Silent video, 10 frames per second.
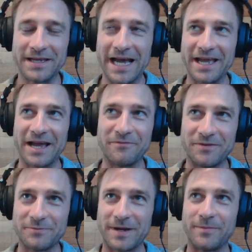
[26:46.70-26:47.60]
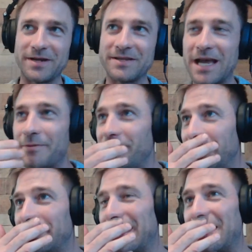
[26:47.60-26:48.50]
Yeah, I spent a bit of time in
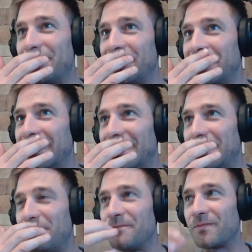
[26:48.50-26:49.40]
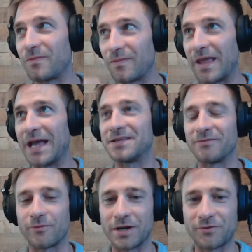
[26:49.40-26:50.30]
Vietnam and had some
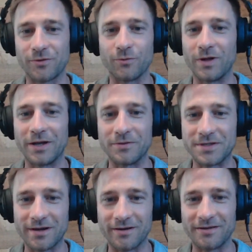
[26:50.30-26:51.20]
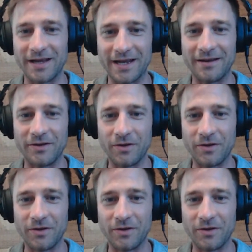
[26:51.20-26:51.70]
fresh fruit while I was there, and